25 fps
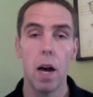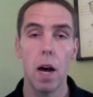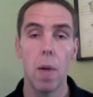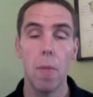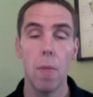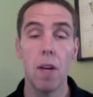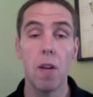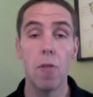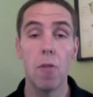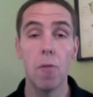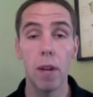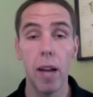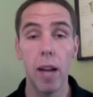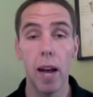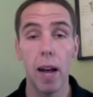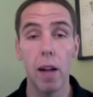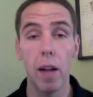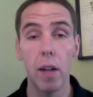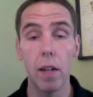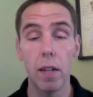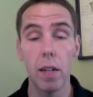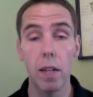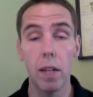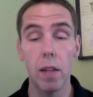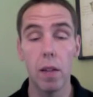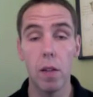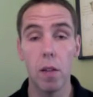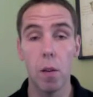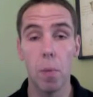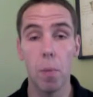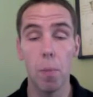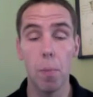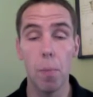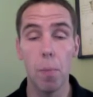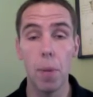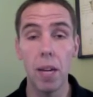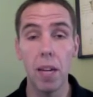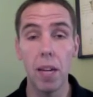In reality, the
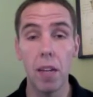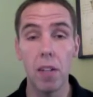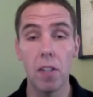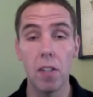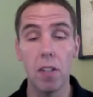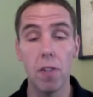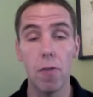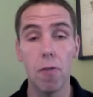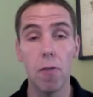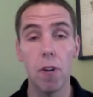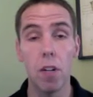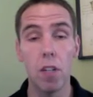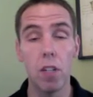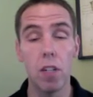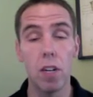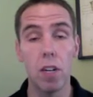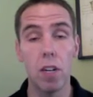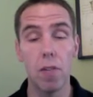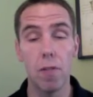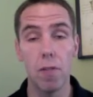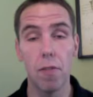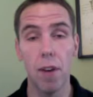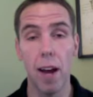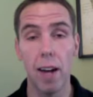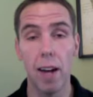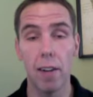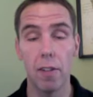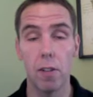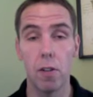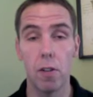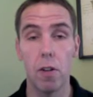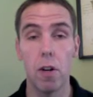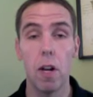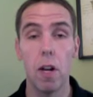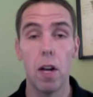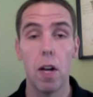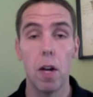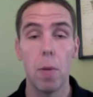biggest differentiating
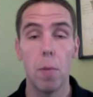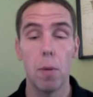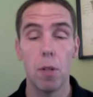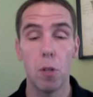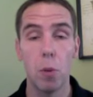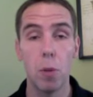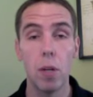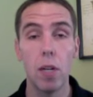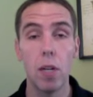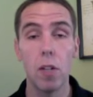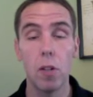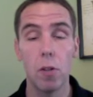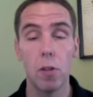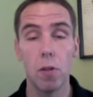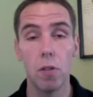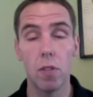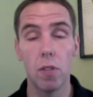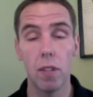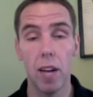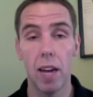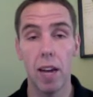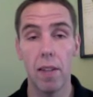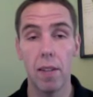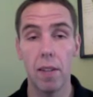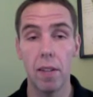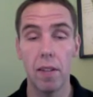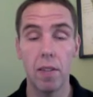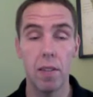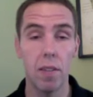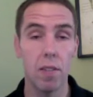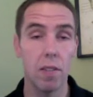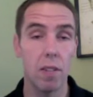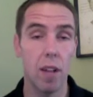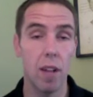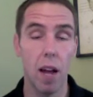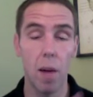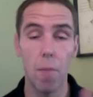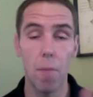factor between endurance athletes
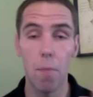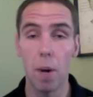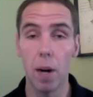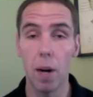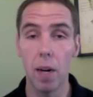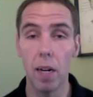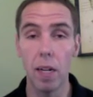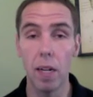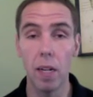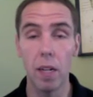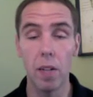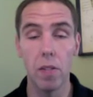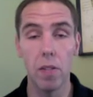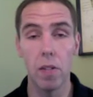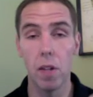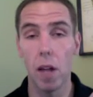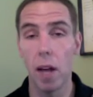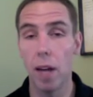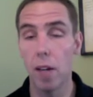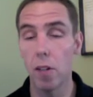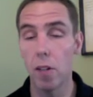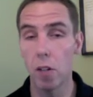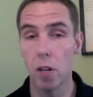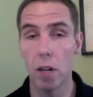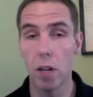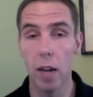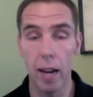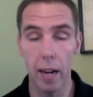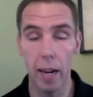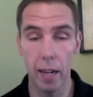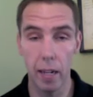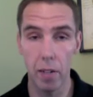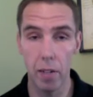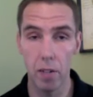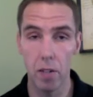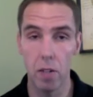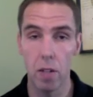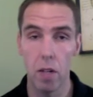is not money, is not
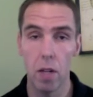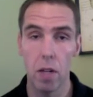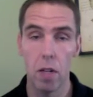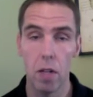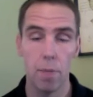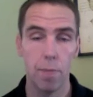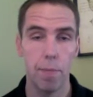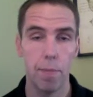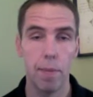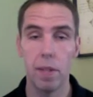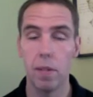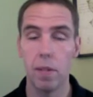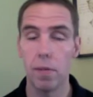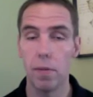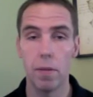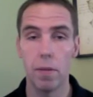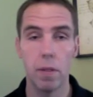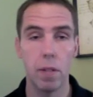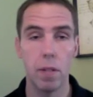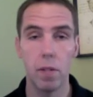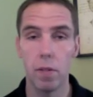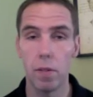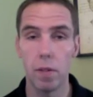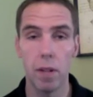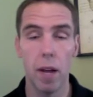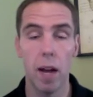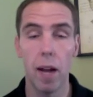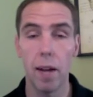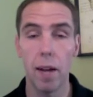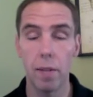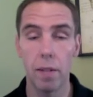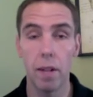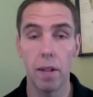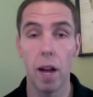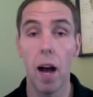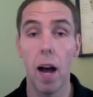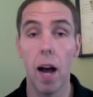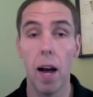genetics, is not
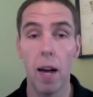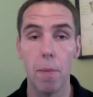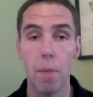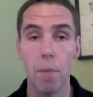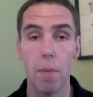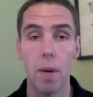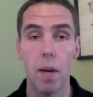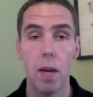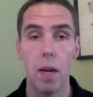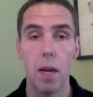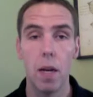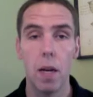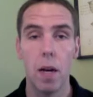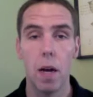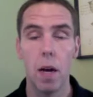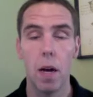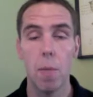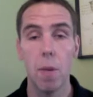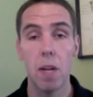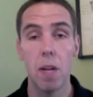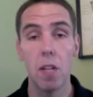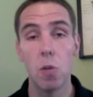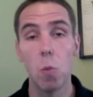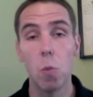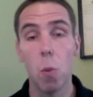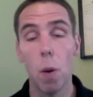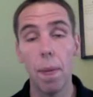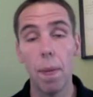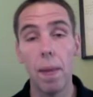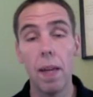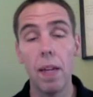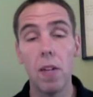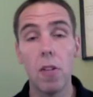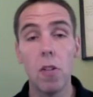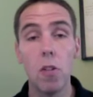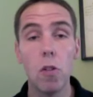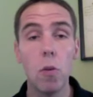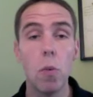time. It's what
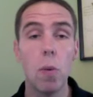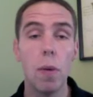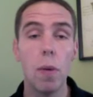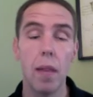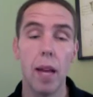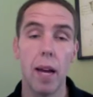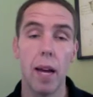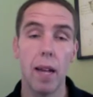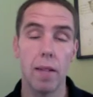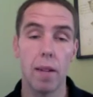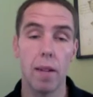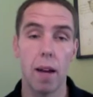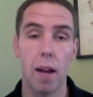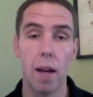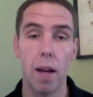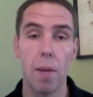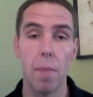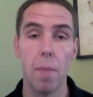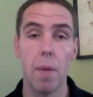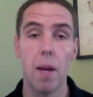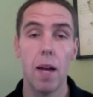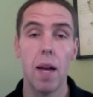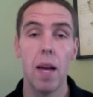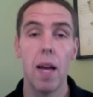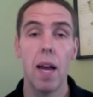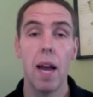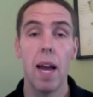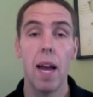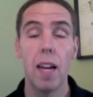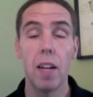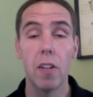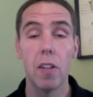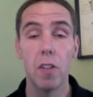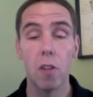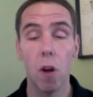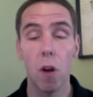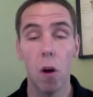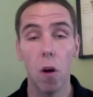they do with that time. And
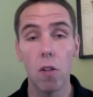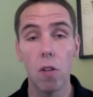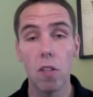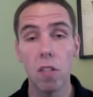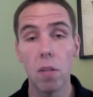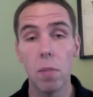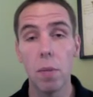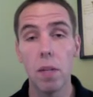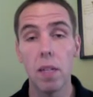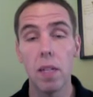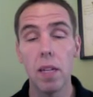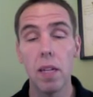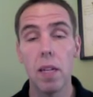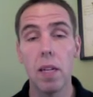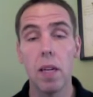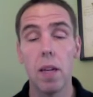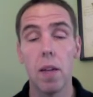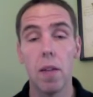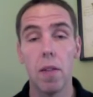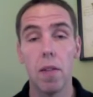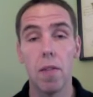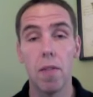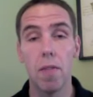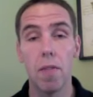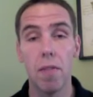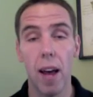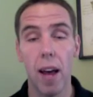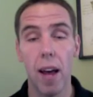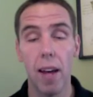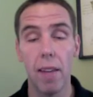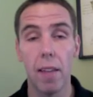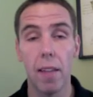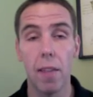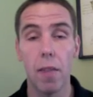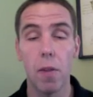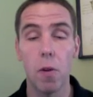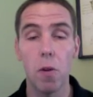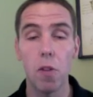it's ultimately the fact
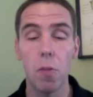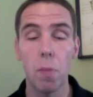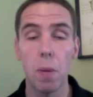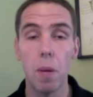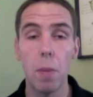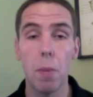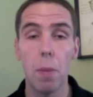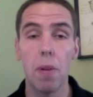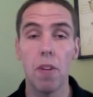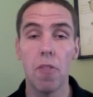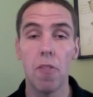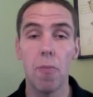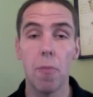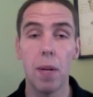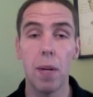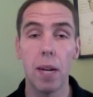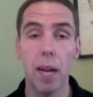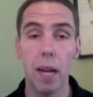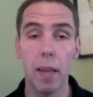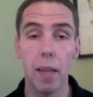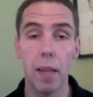that those people have been at